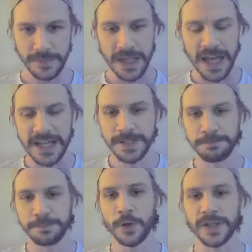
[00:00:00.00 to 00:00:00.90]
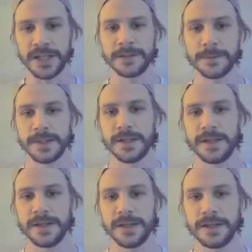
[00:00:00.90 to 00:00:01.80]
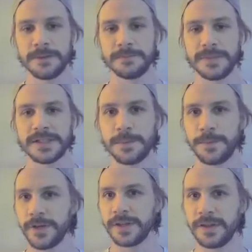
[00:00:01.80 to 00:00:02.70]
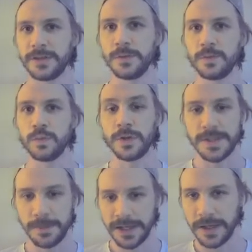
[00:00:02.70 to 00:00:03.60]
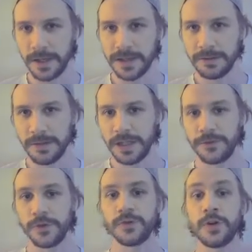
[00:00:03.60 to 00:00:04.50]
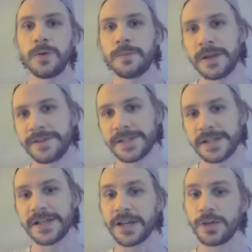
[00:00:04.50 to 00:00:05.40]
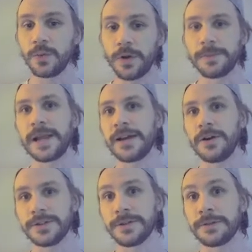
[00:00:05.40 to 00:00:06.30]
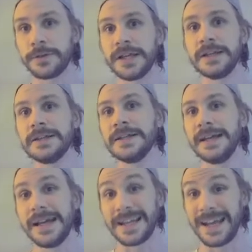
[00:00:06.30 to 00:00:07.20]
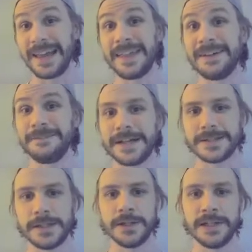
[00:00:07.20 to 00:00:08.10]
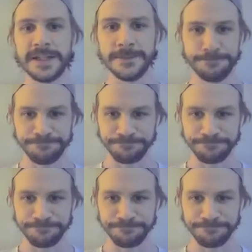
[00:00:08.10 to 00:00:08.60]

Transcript: As a body, it's a body that you want to play early. If you do play this in a deck, you want to play it on 3 and get that effect early.